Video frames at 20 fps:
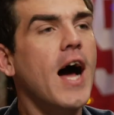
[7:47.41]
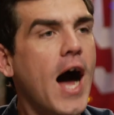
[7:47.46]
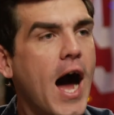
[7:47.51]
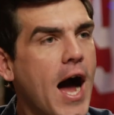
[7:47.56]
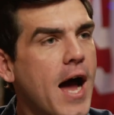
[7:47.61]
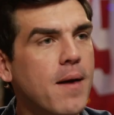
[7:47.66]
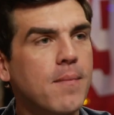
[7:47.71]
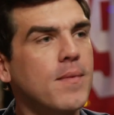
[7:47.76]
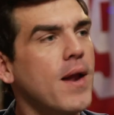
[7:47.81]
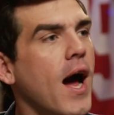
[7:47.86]

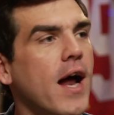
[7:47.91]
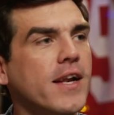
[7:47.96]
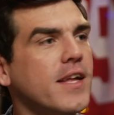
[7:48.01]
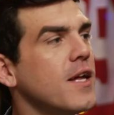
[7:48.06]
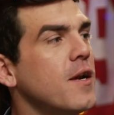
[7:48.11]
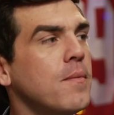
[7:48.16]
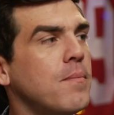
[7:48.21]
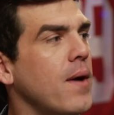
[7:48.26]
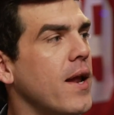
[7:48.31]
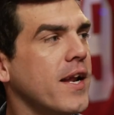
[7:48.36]
I am not
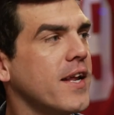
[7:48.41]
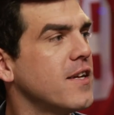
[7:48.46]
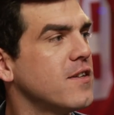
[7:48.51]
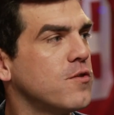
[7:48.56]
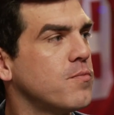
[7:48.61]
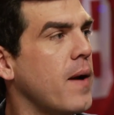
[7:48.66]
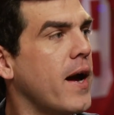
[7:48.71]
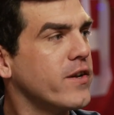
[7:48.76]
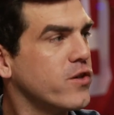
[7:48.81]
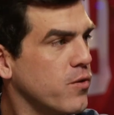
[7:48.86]
going to bet
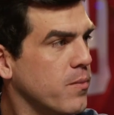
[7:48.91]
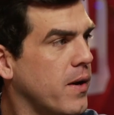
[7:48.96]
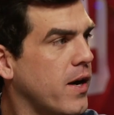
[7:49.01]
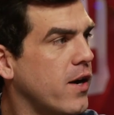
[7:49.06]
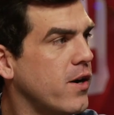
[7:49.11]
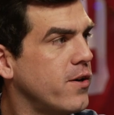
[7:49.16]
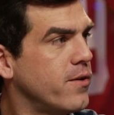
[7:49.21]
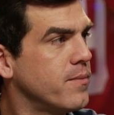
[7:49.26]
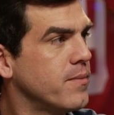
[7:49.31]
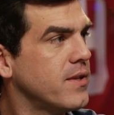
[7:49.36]
against Patrick
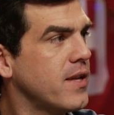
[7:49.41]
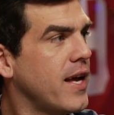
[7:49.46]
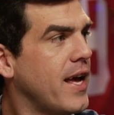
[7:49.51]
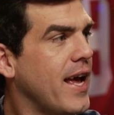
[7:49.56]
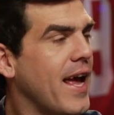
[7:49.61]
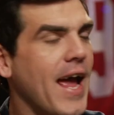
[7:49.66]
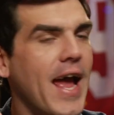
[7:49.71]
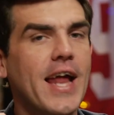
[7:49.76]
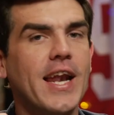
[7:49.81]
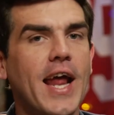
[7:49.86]
Mahomes
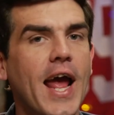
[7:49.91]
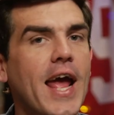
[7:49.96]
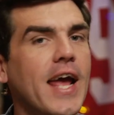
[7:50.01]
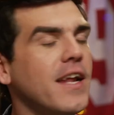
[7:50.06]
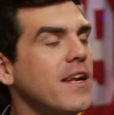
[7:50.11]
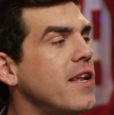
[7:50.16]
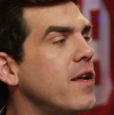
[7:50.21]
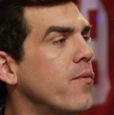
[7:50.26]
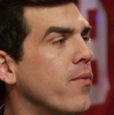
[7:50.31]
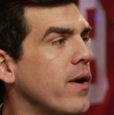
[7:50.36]
and
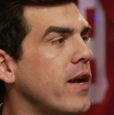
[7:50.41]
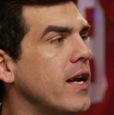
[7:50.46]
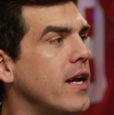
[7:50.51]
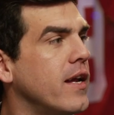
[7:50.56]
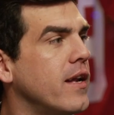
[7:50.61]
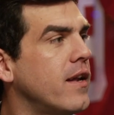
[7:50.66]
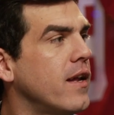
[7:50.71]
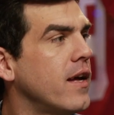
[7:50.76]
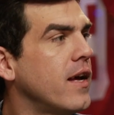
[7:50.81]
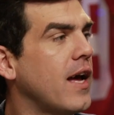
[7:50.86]
Andy
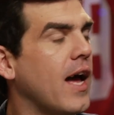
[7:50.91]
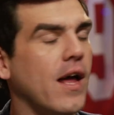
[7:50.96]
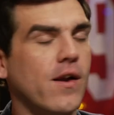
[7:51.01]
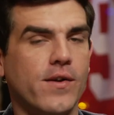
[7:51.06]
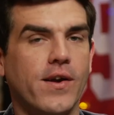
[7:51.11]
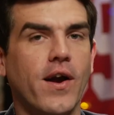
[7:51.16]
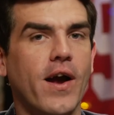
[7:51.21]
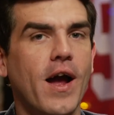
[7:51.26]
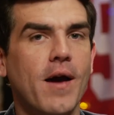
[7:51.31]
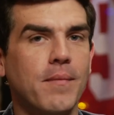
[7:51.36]
Reid. I
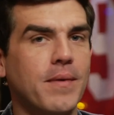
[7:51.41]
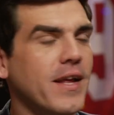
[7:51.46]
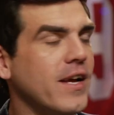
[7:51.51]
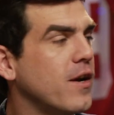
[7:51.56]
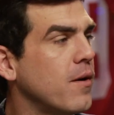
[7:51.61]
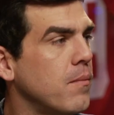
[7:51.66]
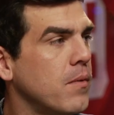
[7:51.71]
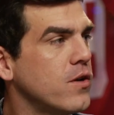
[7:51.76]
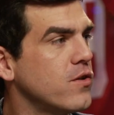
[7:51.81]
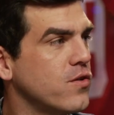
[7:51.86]
don't care how many
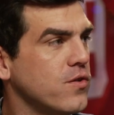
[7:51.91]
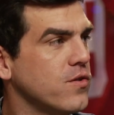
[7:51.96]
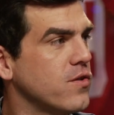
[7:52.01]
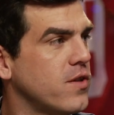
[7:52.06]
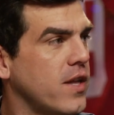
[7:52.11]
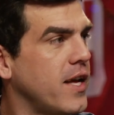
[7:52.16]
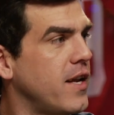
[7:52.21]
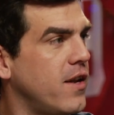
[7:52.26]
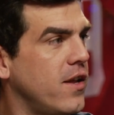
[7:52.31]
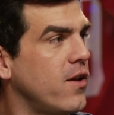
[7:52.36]
commercials
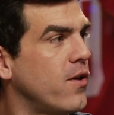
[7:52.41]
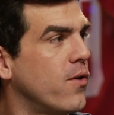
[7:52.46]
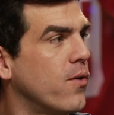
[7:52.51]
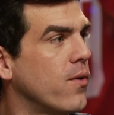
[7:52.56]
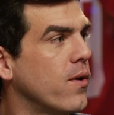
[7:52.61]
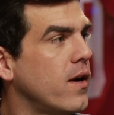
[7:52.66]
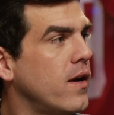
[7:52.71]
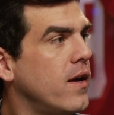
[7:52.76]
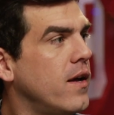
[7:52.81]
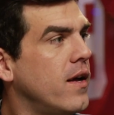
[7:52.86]
they
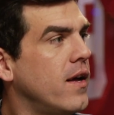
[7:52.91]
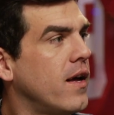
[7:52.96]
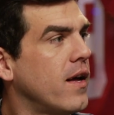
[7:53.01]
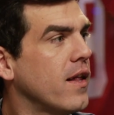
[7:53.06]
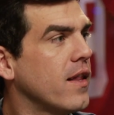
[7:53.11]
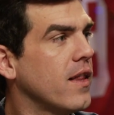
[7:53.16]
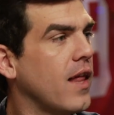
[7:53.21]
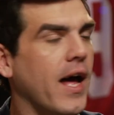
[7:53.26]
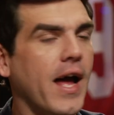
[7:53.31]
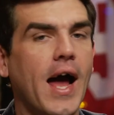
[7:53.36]
do.
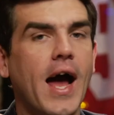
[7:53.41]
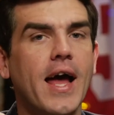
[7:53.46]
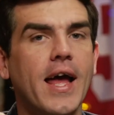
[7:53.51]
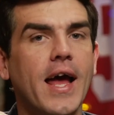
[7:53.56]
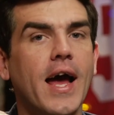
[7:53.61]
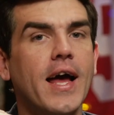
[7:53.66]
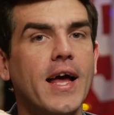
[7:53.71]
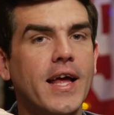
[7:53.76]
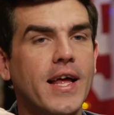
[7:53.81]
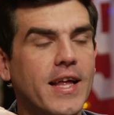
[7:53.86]

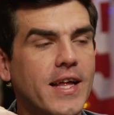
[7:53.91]
Like,